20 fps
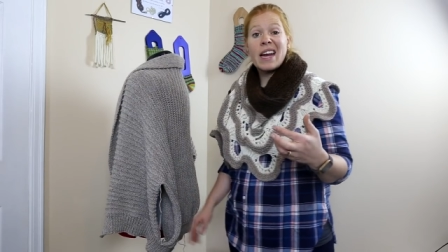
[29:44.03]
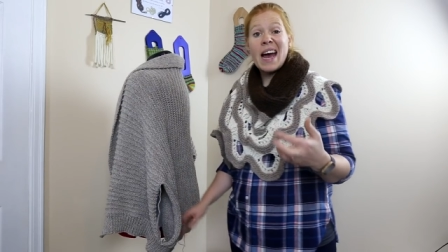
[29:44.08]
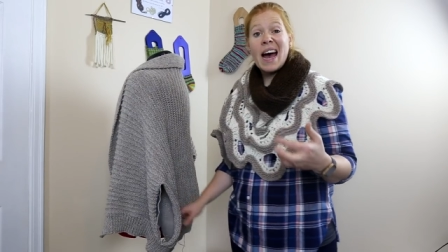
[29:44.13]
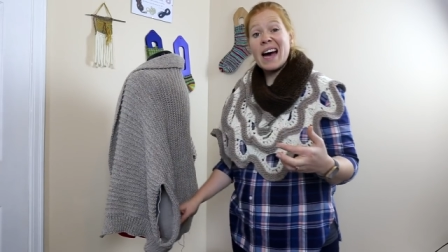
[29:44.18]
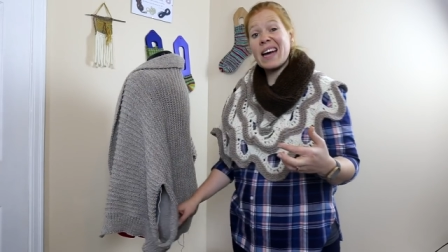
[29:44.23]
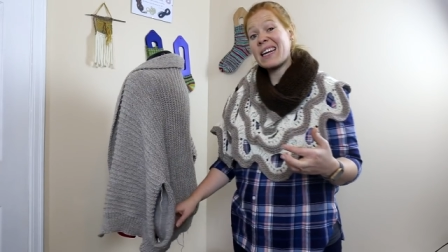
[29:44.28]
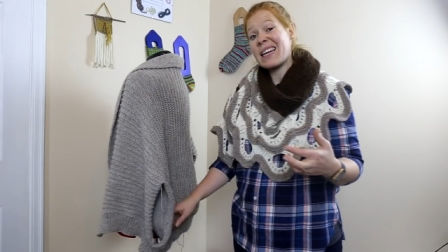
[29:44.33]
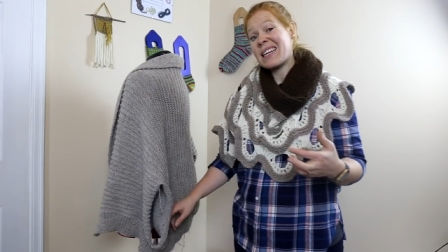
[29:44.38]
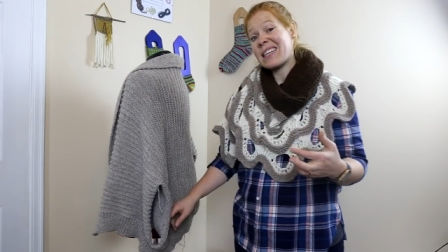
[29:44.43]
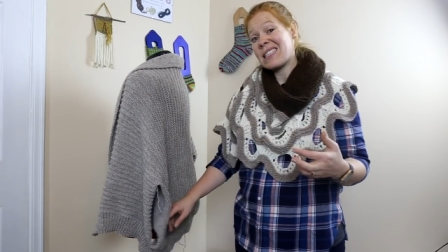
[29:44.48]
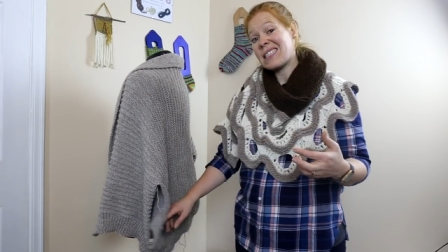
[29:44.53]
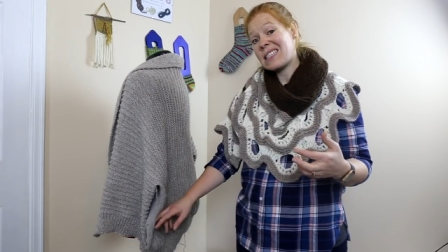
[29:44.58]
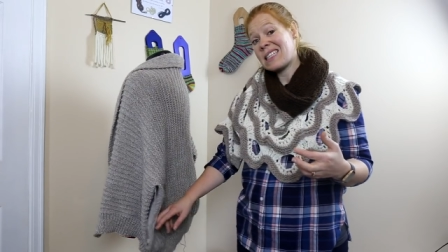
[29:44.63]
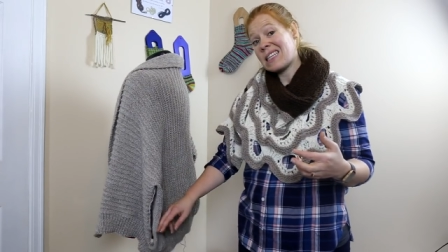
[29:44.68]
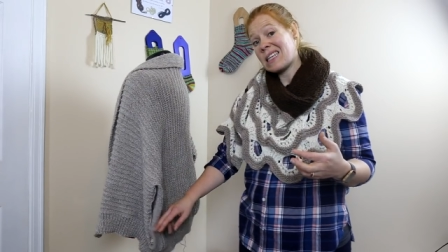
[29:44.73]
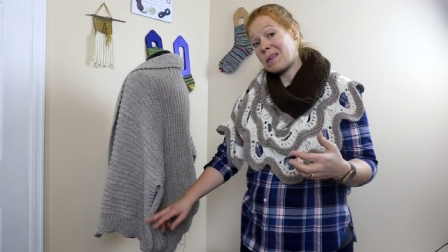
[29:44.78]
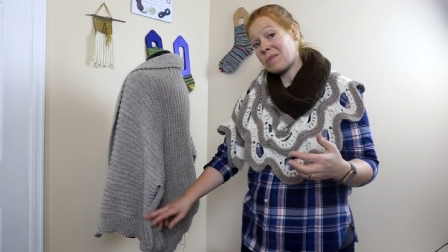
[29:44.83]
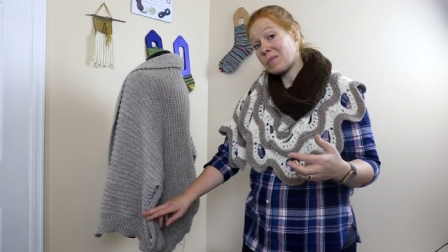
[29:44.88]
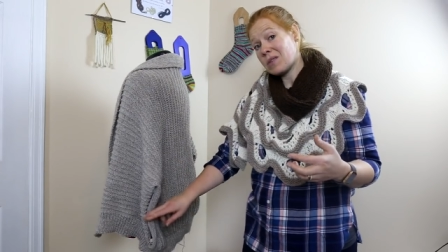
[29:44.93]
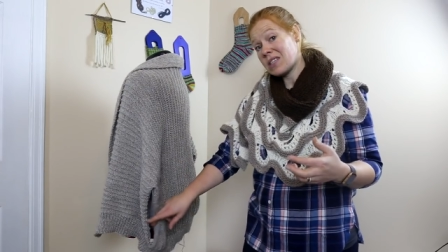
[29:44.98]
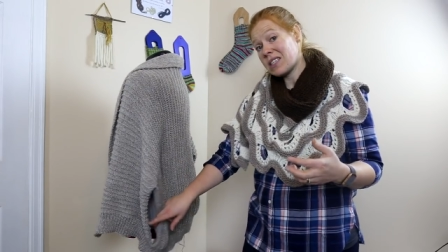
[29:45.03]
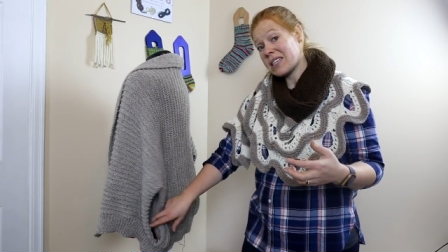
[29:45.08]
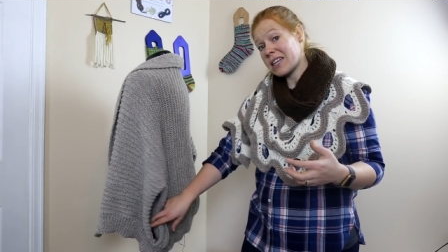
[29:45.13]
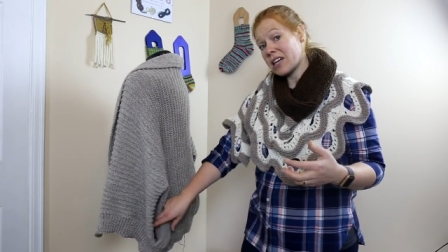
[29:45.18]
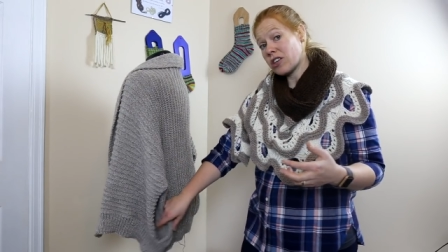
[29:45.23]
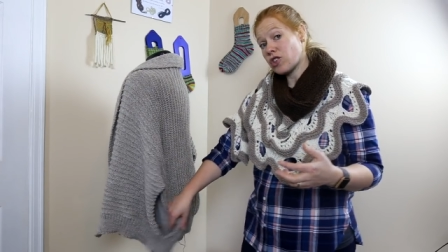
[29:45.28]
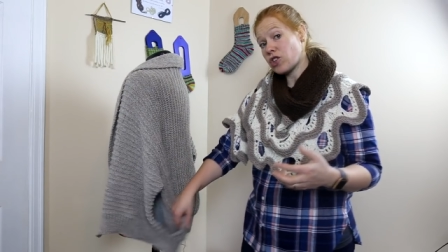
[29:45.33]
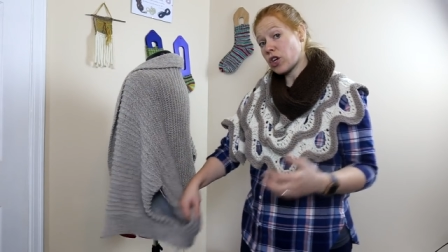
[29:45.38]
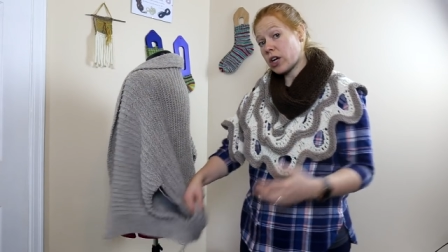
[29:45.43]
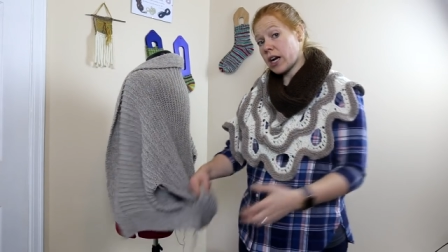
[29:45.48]
adding a seam
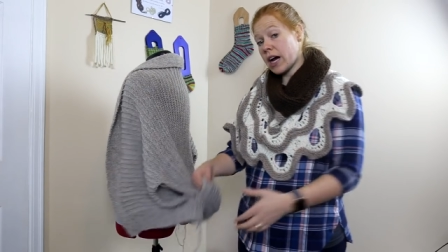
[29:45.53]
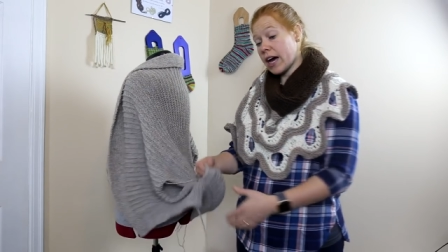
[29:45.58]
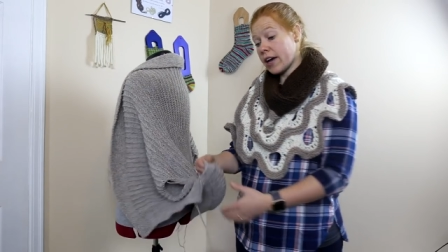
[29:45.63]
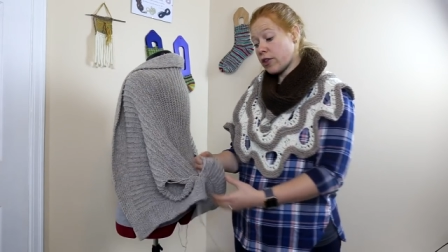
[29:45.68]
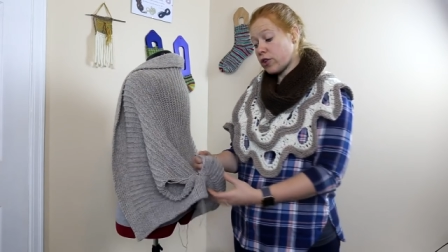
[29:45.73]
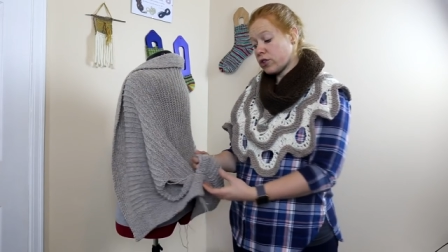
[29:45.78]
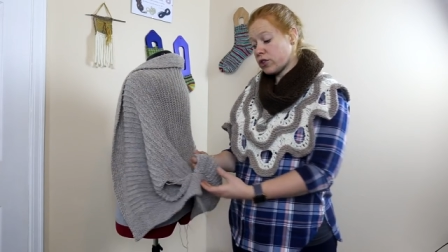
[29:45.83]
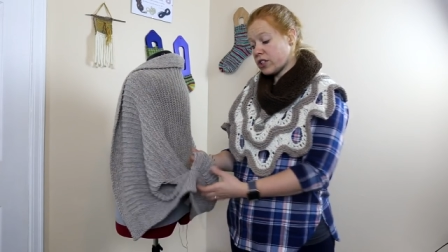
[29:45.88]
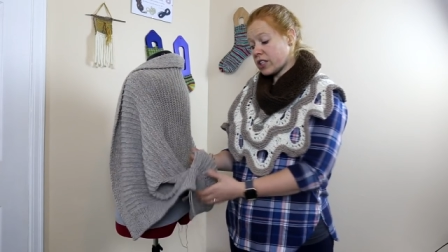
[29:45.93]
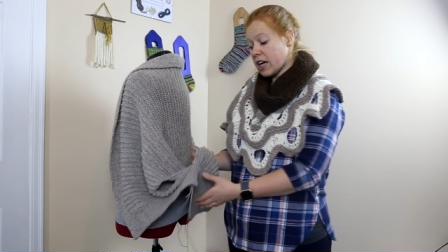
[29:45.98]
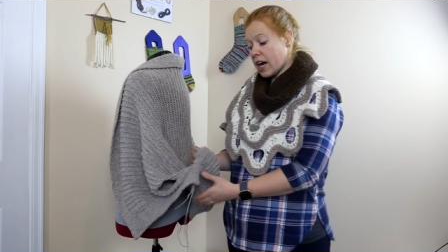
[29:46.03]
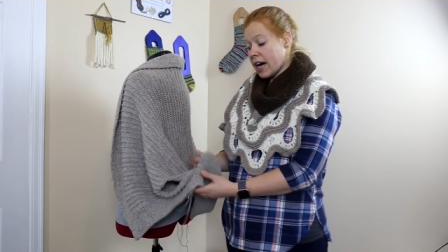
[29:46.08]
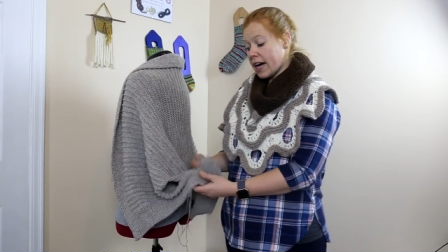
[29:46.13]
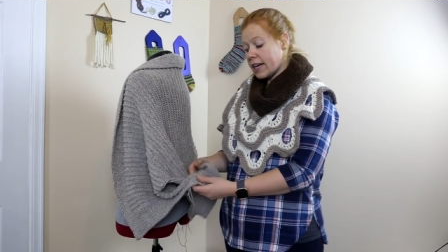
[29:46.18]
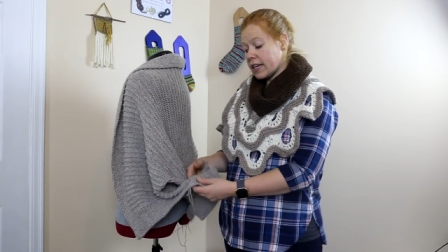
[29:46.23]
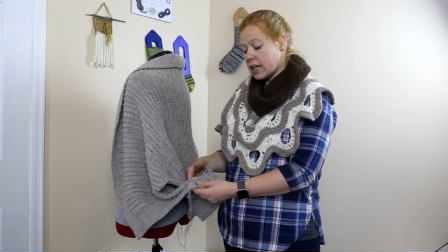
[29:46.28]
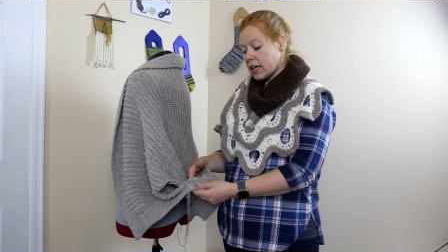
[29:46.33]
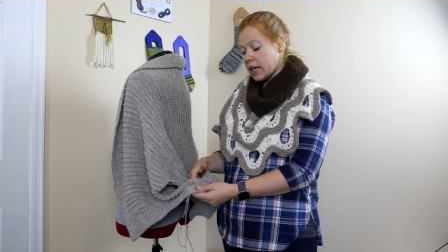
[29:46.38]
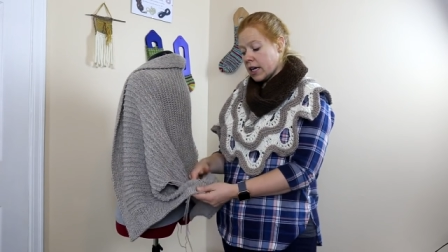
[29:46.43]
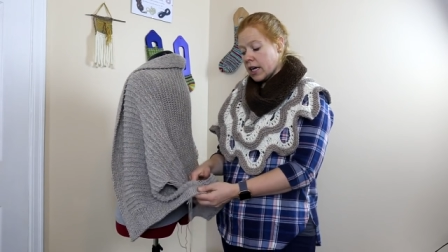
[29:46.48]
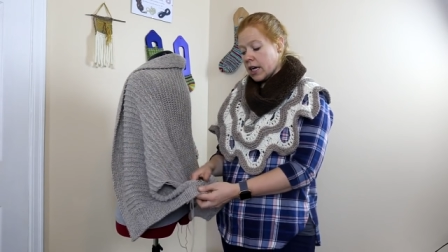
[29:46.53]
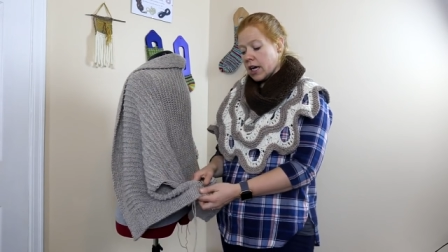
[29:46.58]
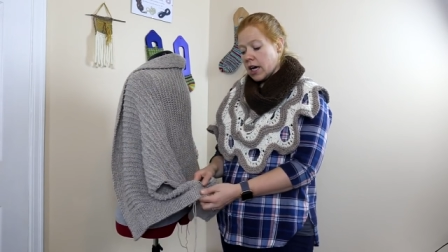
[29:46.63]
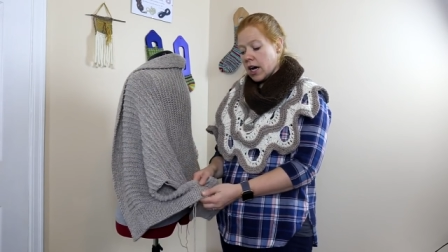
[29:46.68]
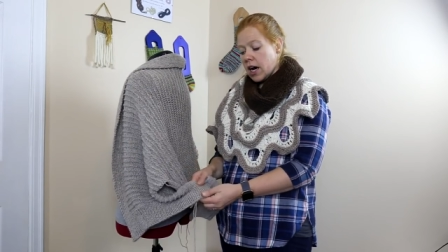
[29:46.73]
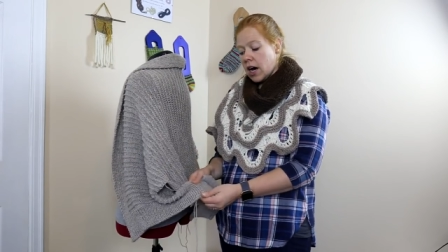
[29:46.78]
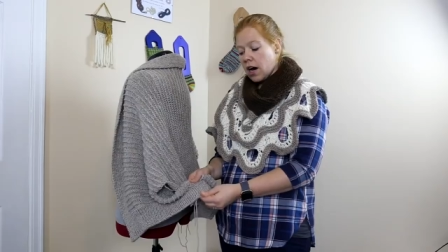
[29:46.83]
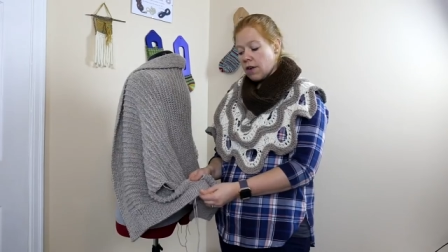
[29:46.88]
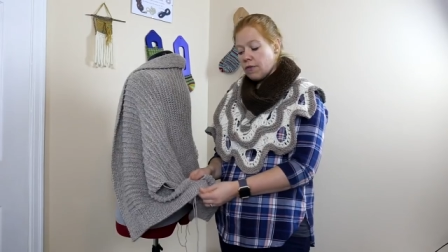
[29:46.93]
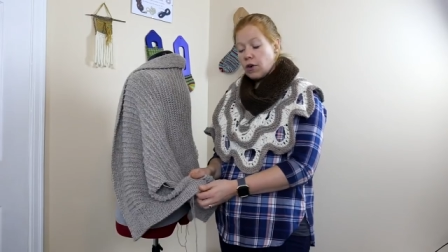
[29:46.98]
stitch on either side
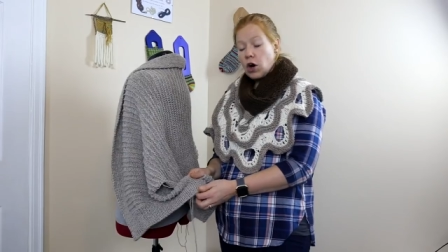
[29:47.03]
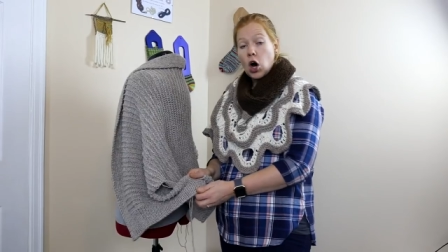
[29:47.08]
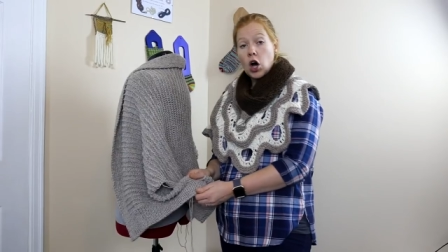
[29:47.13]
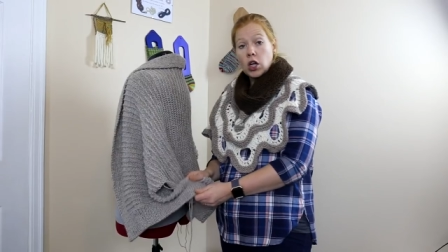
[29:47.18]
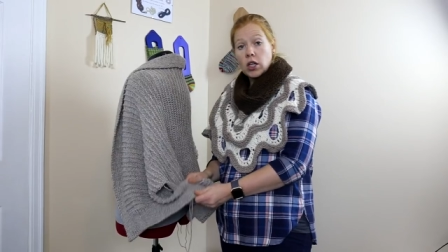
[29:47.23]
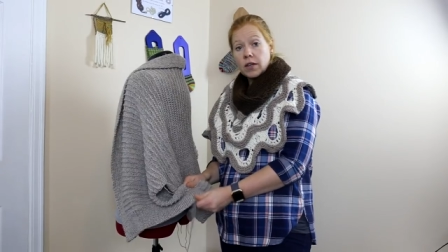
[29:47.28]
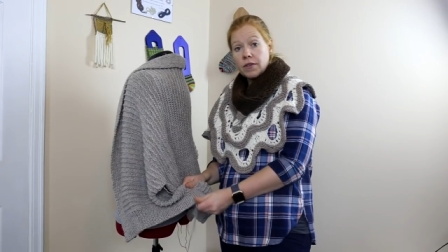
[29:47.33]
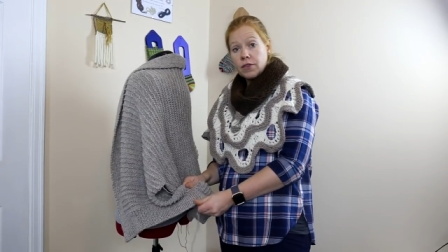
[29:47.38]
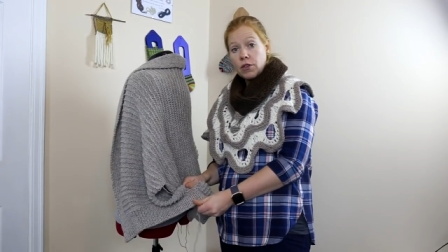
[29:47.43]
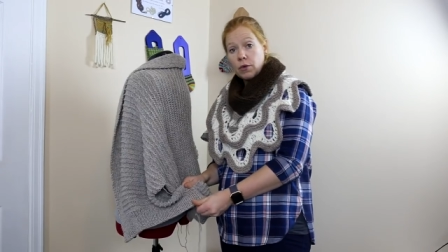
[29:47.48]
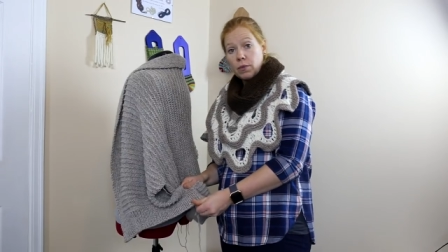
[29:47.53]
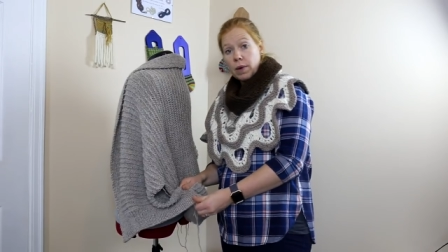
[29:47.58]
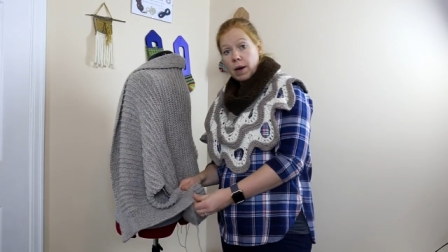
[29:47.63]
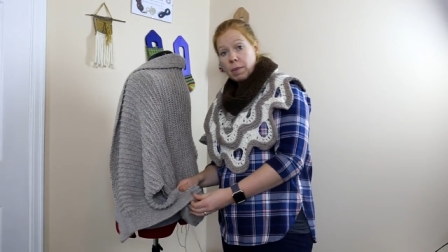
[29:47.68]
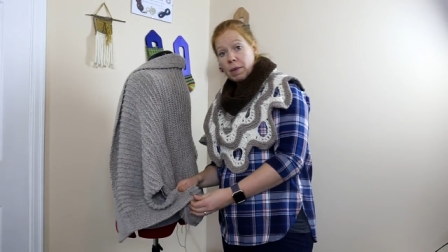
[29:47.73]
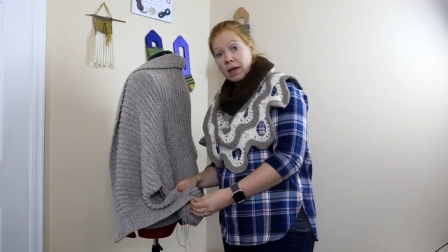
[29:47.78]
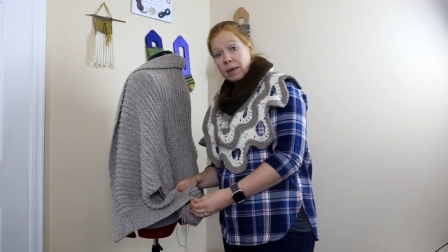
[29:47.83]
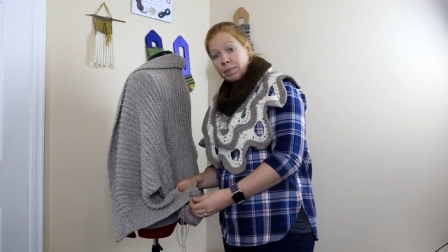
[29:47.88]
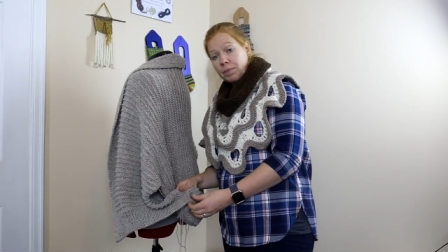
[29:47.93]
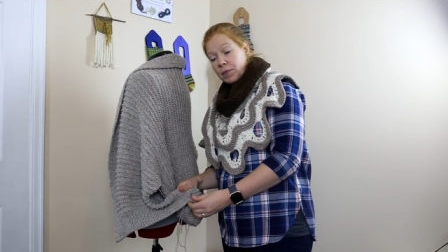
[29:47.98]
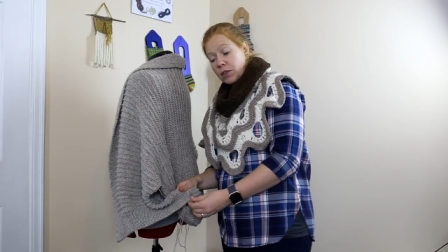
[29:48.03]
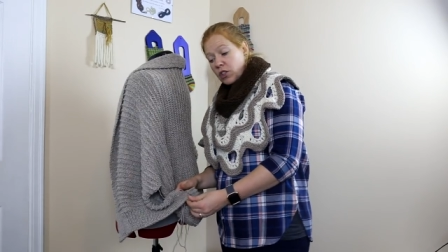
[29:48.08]
of all of the ribbing.